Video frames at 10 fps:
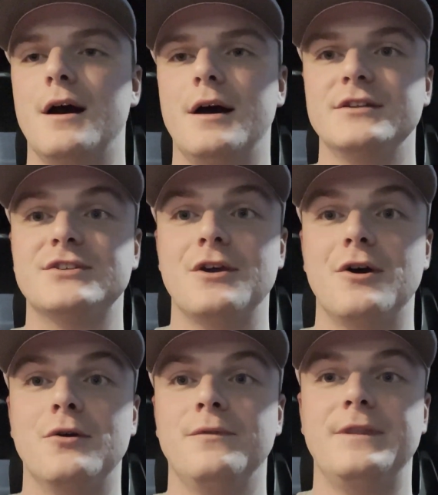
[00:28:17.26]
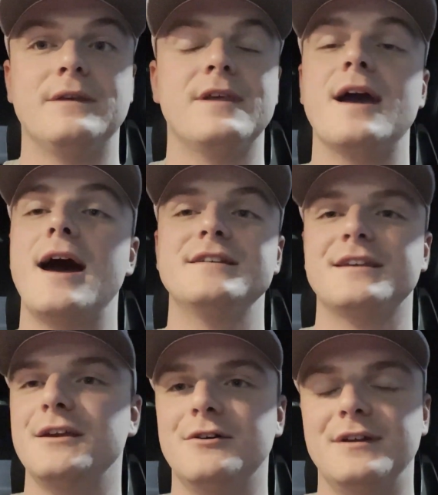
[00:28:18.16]
So the guys
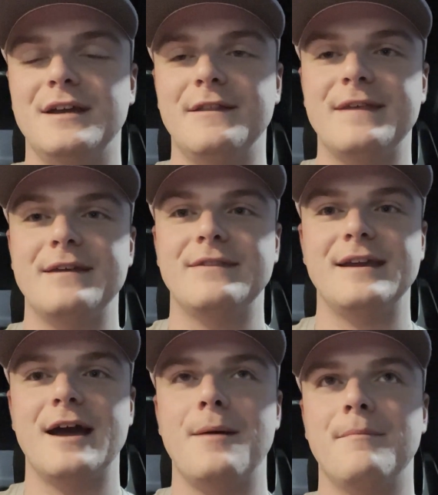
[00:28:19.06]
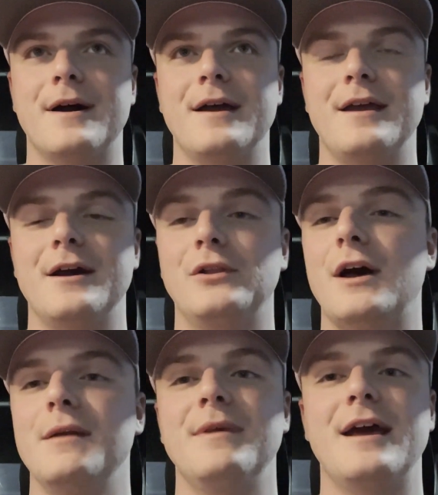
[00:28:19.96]
killed it. They got my
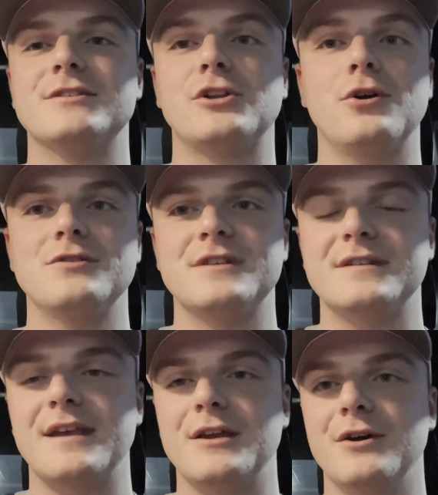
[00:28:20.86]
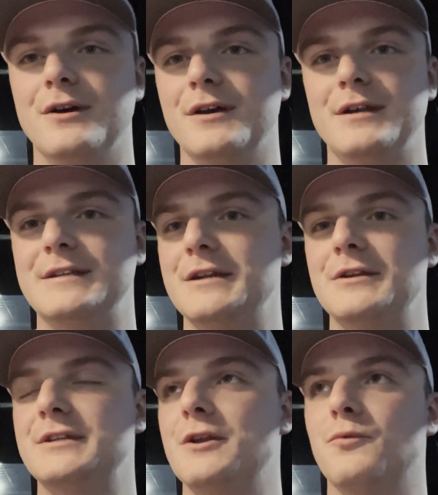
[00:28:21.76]
alignment as close as they could,
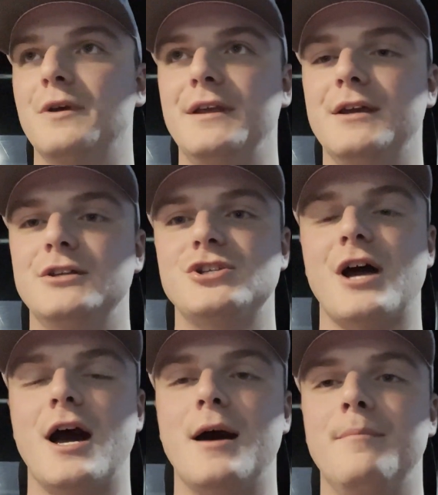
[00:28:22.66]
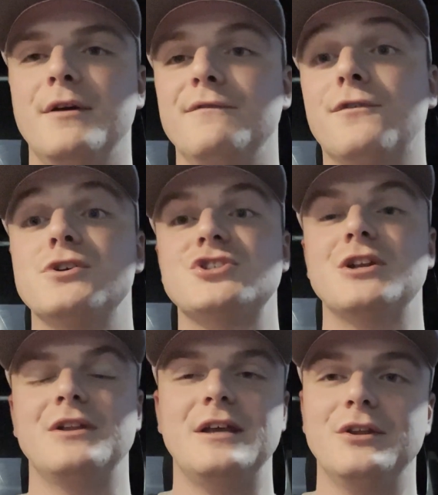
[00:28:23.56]
did a really good job.
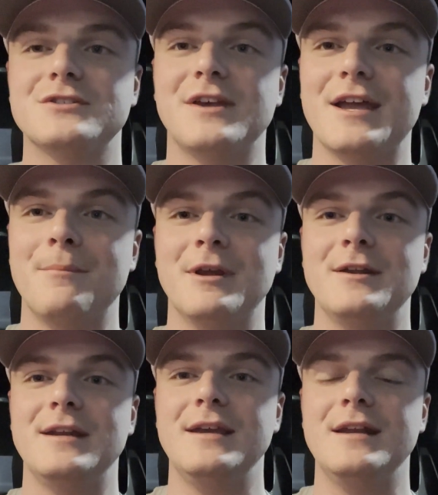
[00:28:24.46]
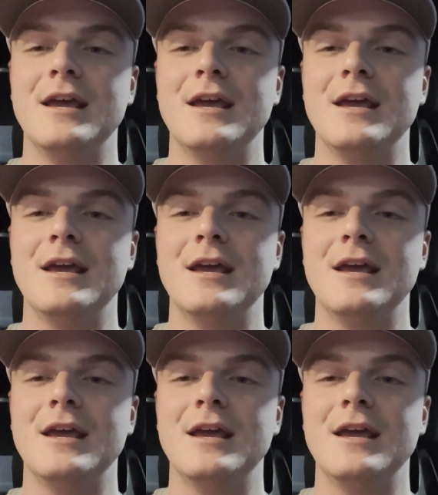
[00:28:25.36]
Unfortunately, it looks like I'm going to need